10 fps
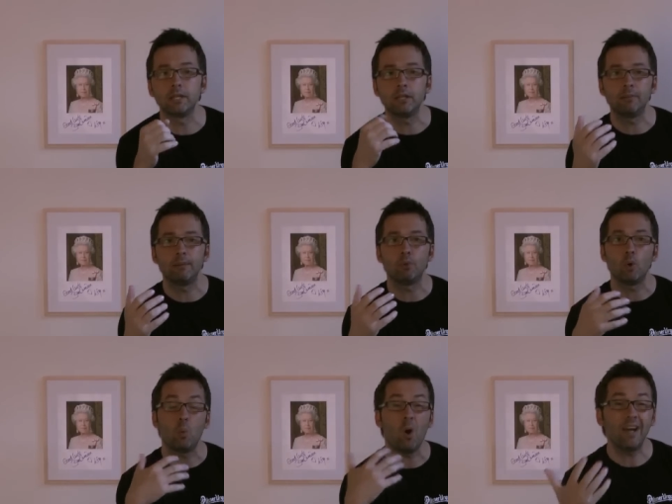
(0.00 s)
a little bit
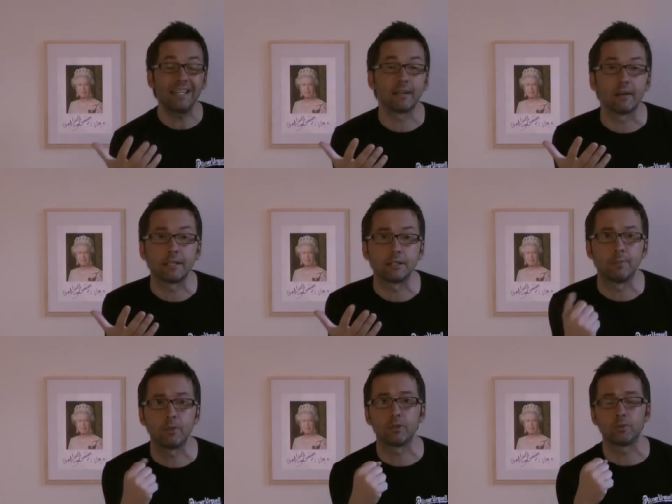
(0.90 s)
more wine-like, to
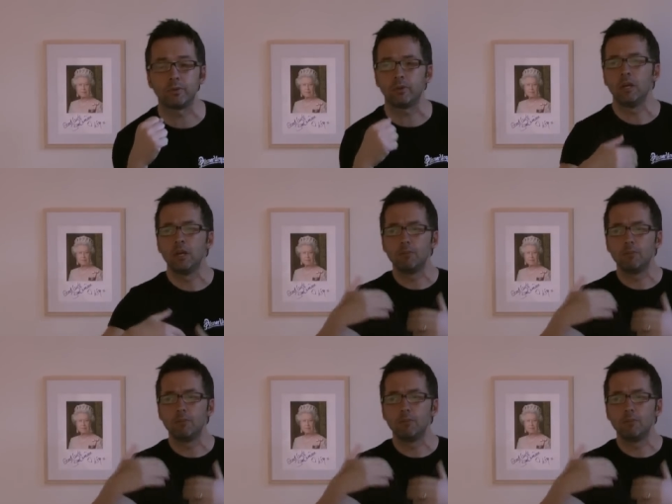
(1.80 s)
be honest with you,